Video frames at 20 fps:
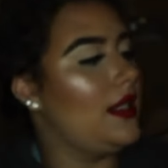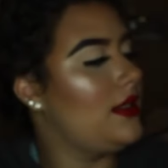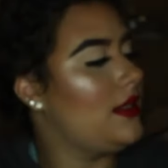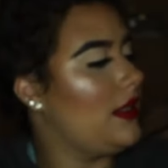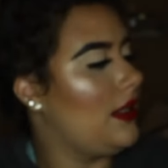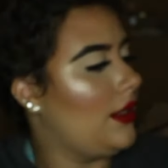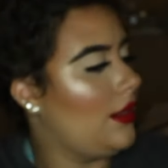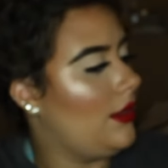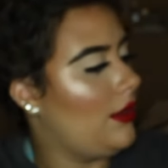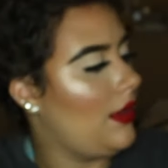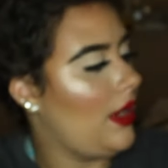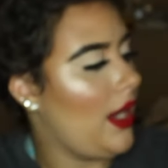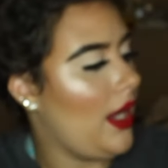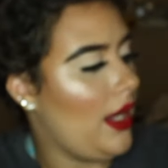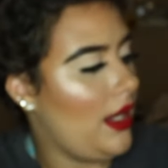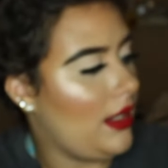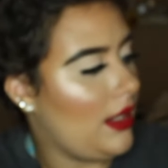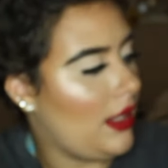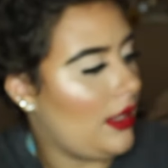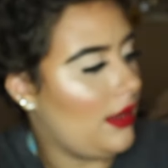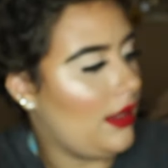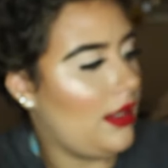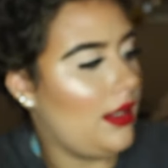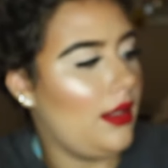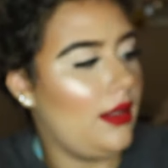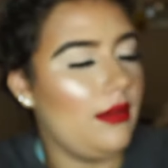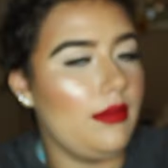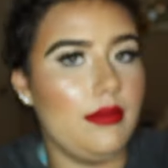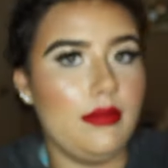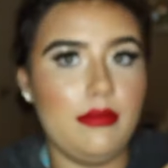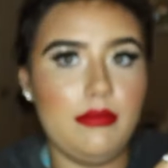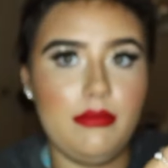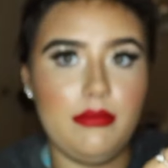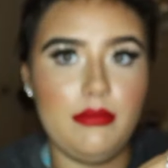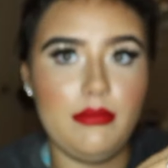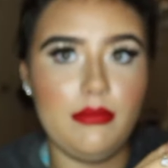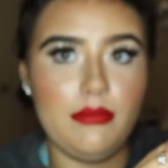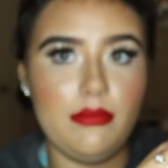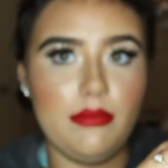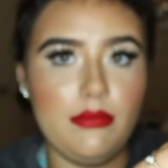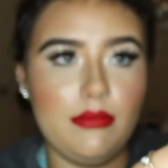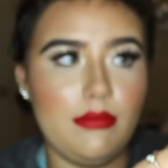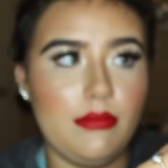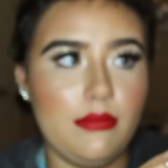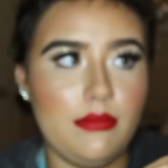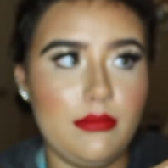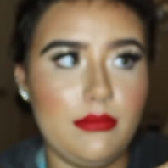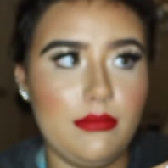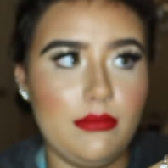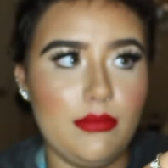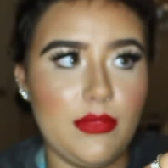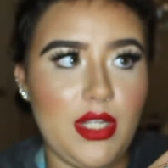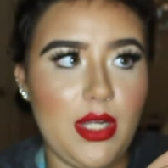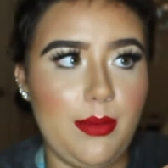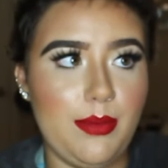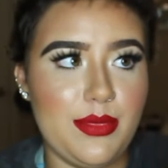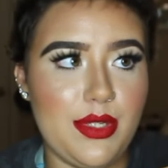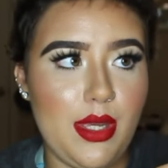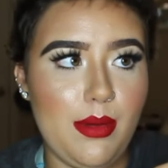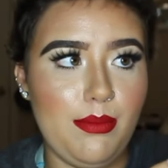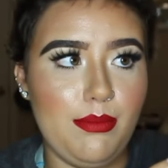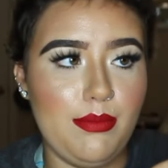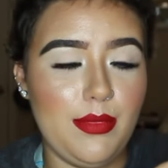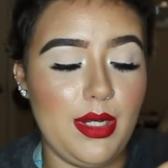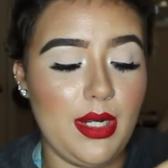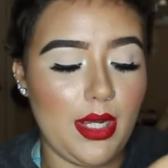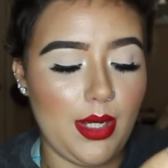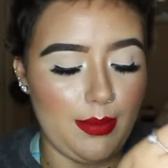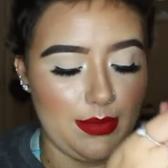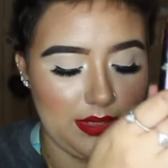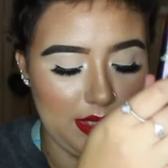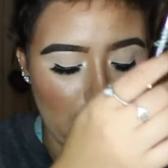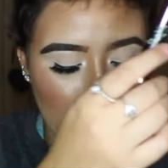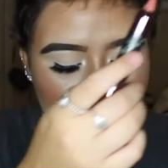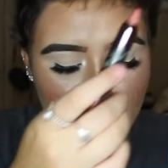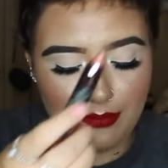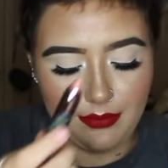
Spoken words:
it's in a crayon, and then it comes up and it comes down.